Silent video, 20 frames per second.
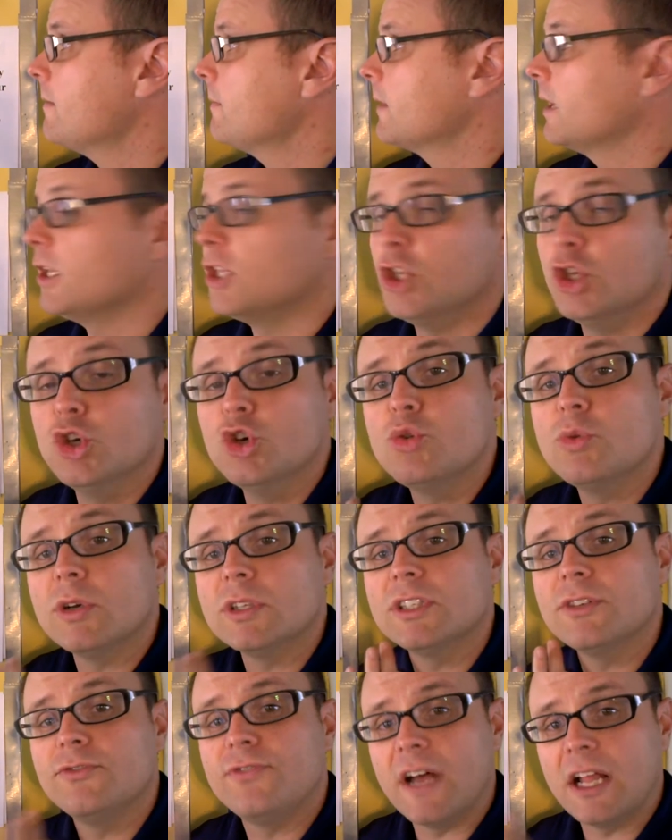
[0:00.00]
Okay, you will
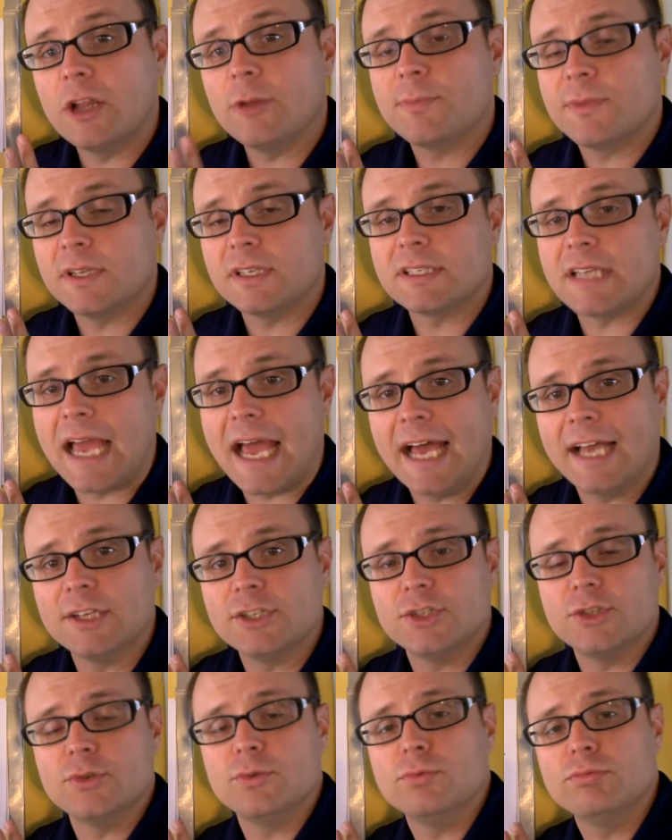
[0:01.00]
develop this
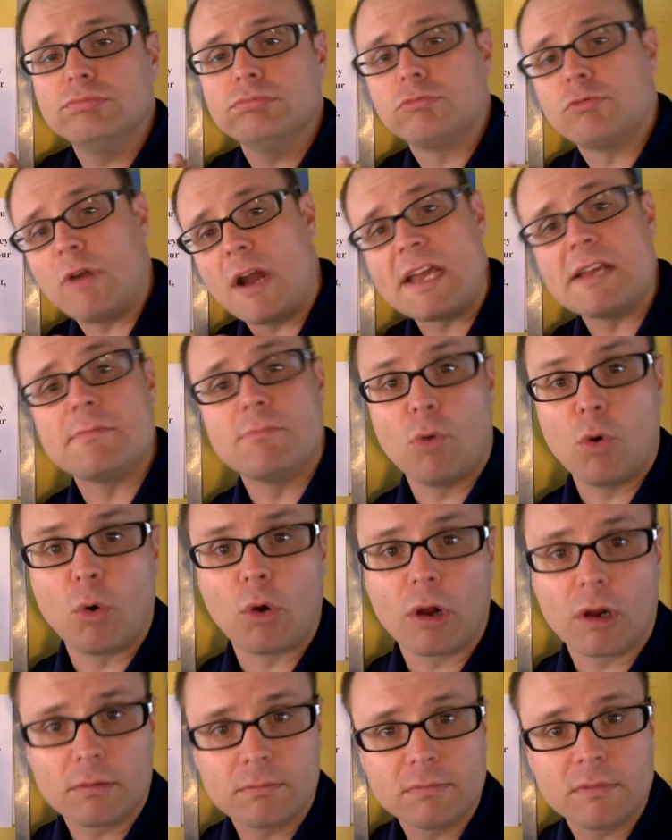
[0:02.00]
as you write
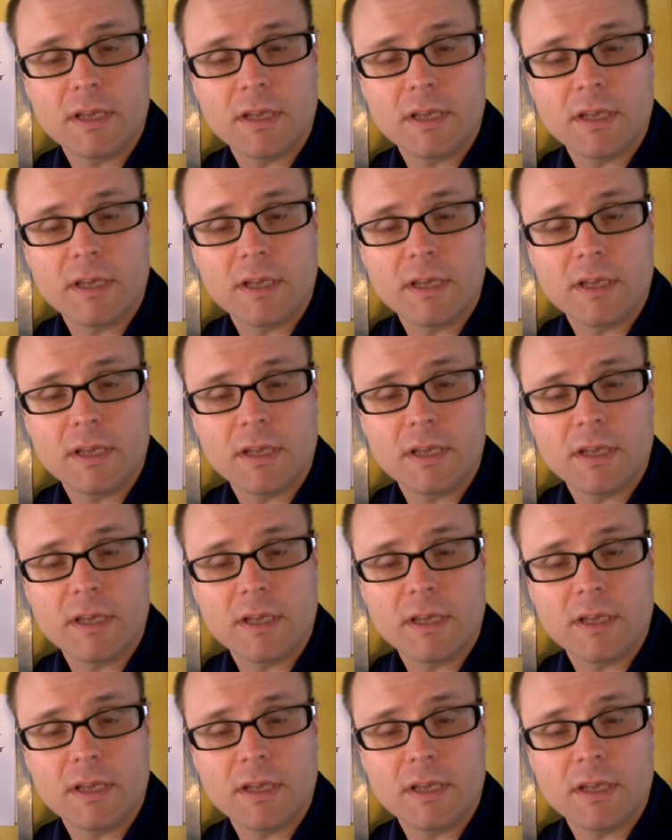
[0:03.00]
more.